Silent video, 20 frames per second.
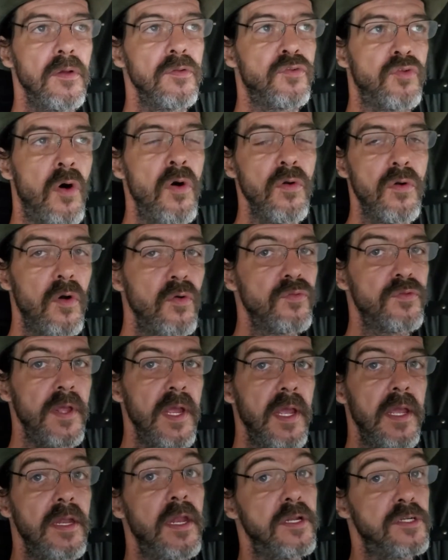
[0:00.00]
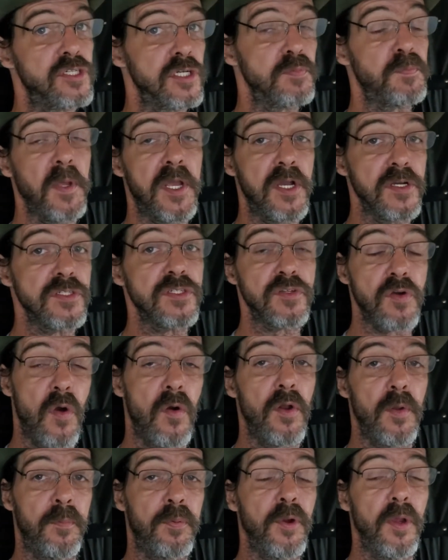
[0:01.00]
don't go thinking that just because it's
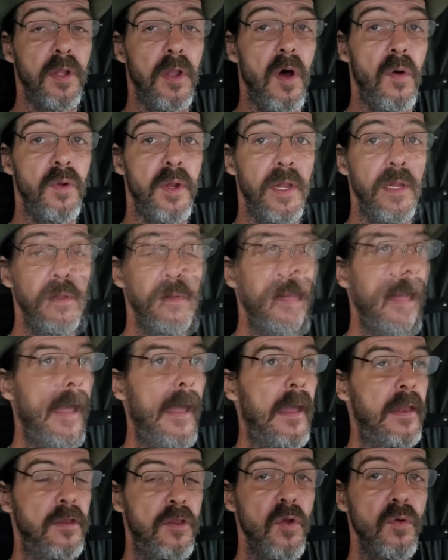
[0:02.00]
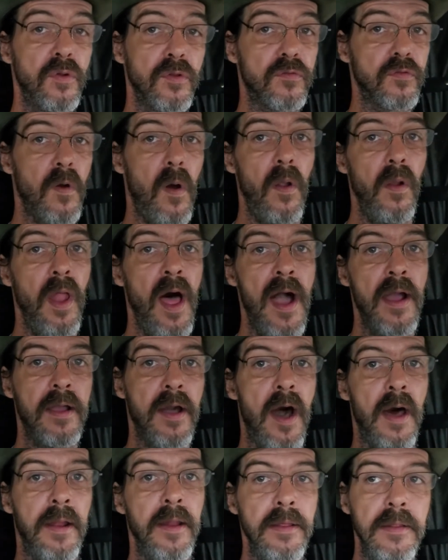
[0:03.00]
already preloaded and you can throw a lock
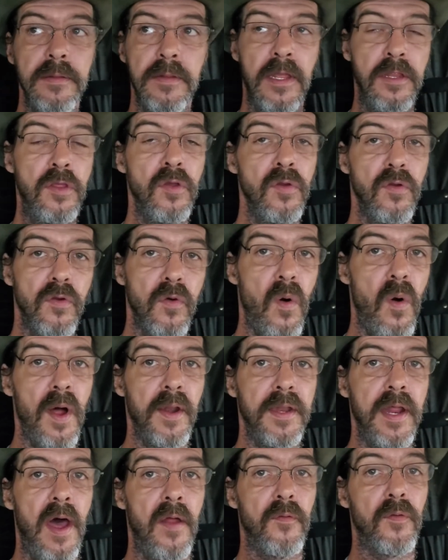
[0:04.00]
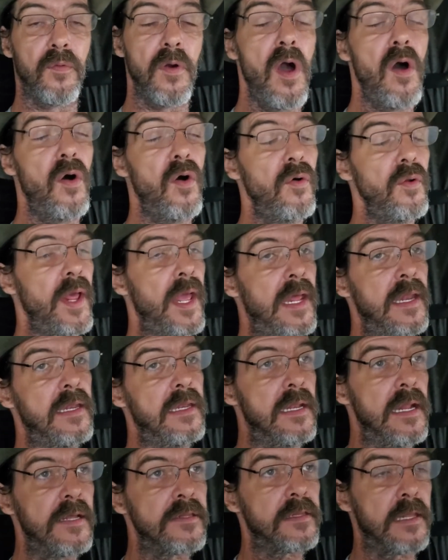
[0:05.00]
on it, that you can go on down the road
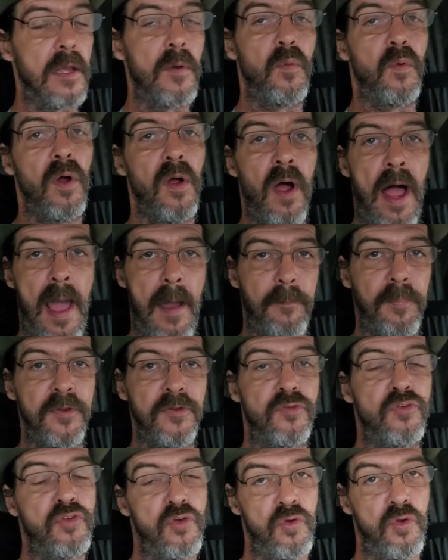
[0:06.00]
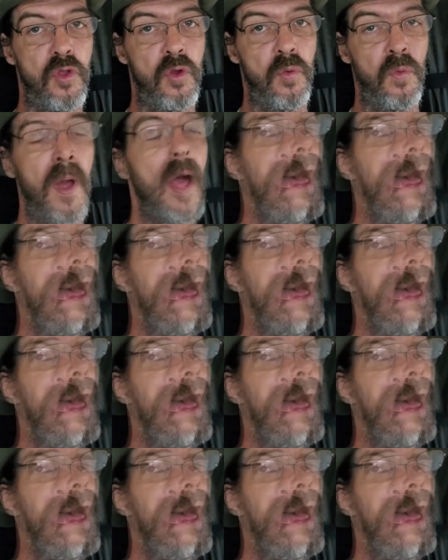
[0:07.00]
and nothing will happen to you.